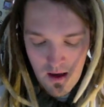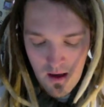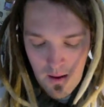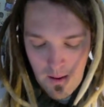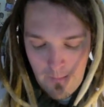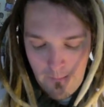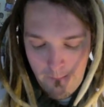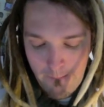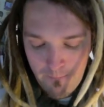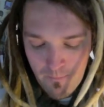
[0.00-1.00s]
And
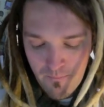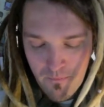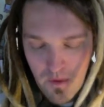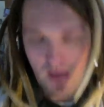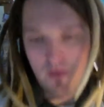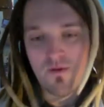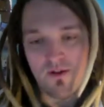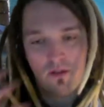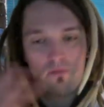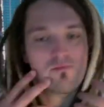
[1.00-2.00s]

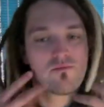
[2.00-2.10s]
also,